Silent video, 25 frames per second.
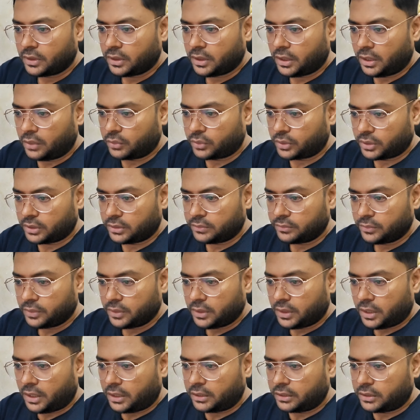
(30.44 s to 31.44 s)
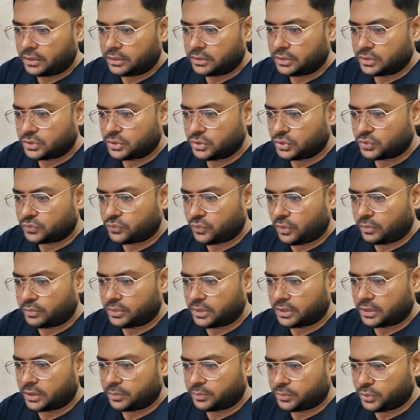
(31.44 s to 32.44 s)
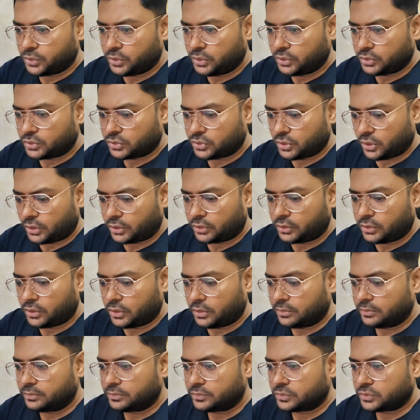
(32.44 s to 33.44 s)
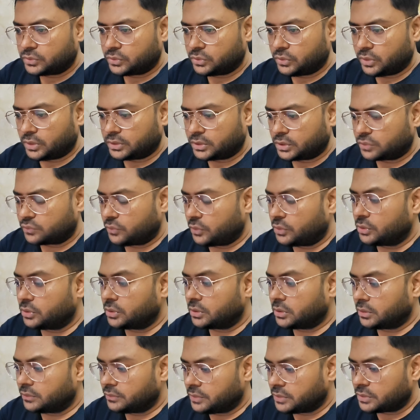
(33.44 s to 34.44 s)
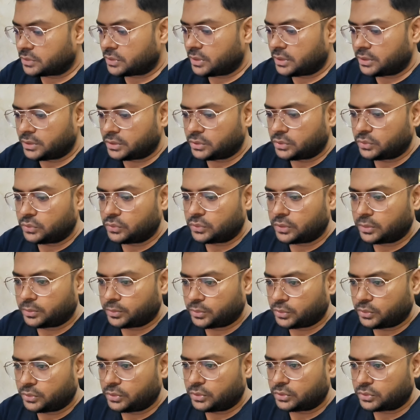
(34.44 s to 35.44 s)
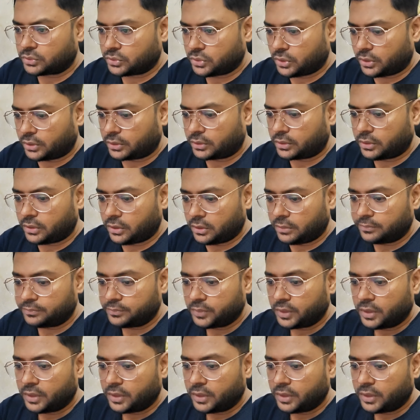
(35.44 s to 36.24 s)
okay, I got this news from the cryptonews.com, so I just want to give this credit to cryptonews.com.